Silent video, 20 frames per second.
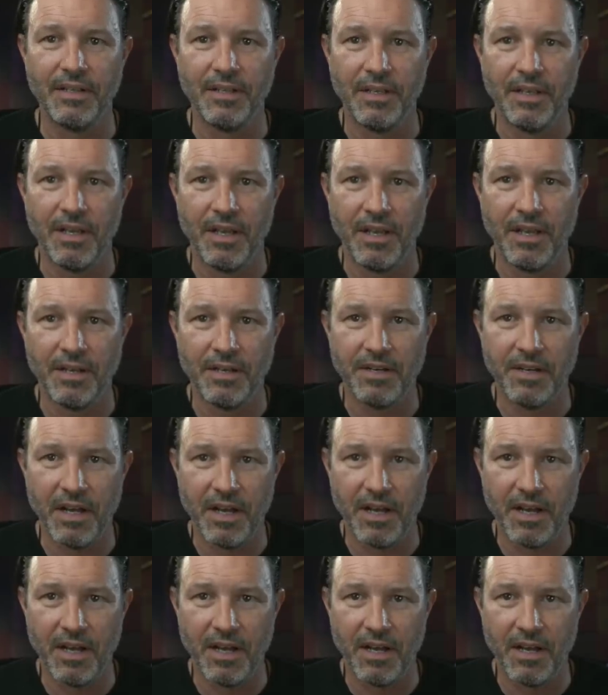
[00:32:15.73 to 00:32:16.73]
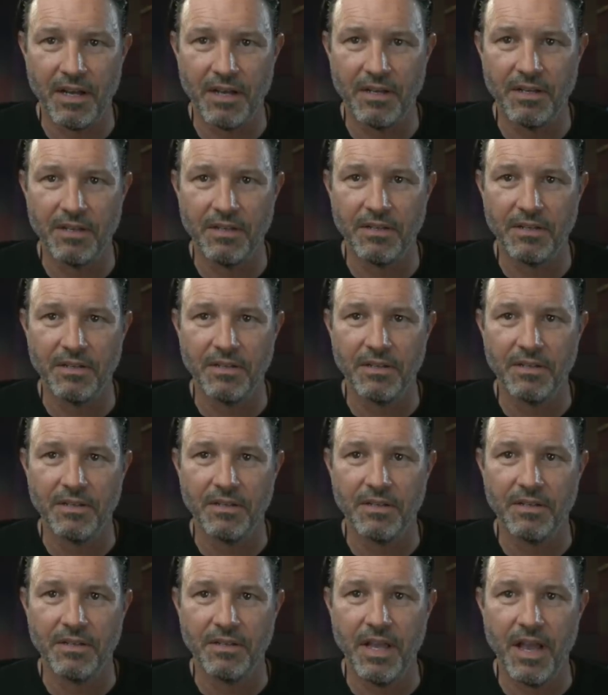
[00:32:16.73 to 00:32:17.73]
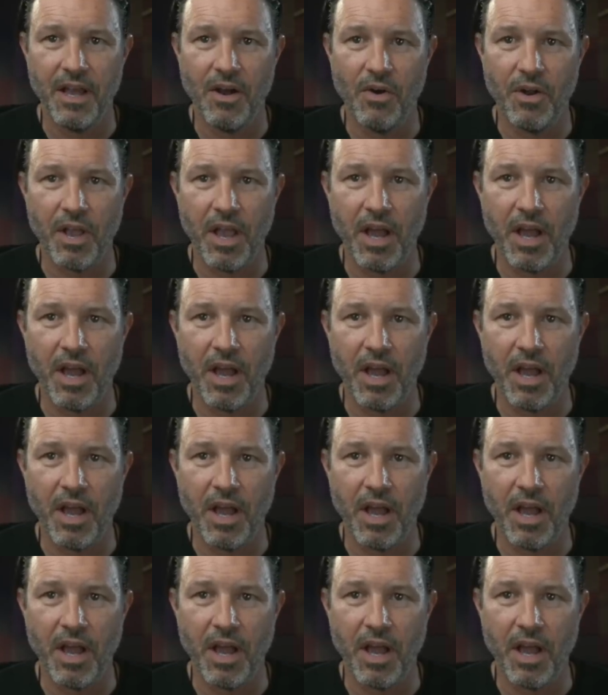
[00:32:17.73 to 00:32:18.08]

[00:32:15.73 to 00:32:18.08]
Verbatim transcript: And uh, yeah, okay.